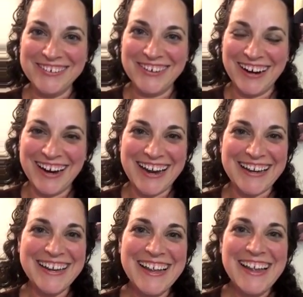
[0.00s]
Right?
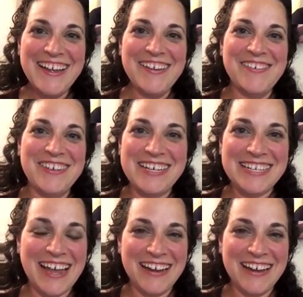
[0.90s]
Which side are